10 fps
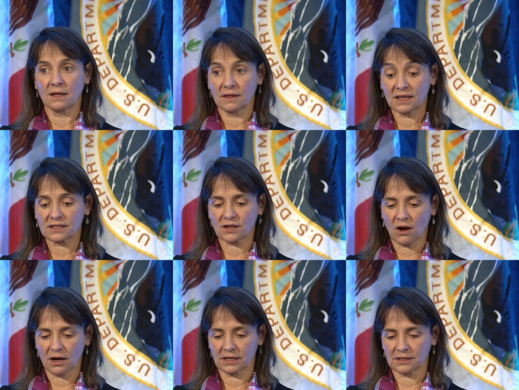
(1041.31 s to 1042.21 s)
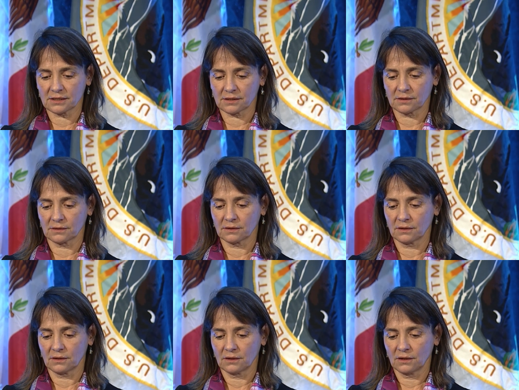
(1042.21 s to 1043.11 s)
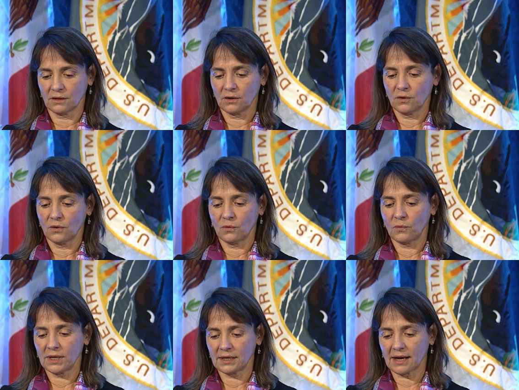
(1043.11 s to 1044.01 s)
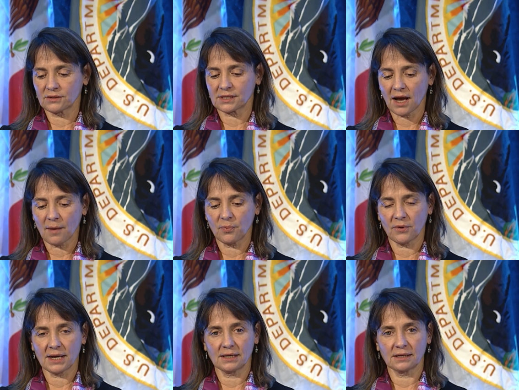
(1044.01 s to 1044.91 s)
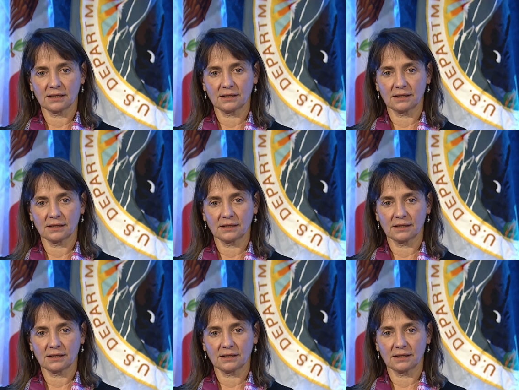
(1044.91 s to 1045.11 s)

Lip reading: This August, we announced operating